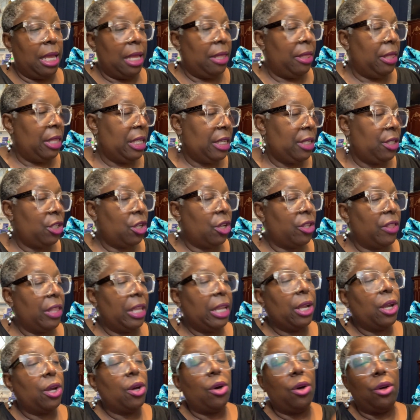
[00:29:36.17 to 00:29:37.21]
this
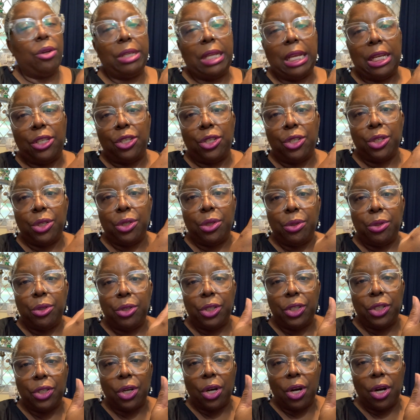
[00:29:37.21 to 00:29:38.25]
thing called a True
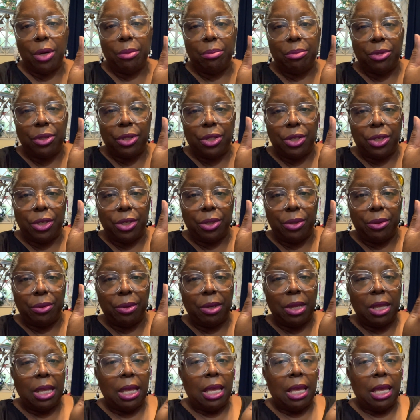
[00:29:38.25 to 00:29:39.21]
Sharp 2.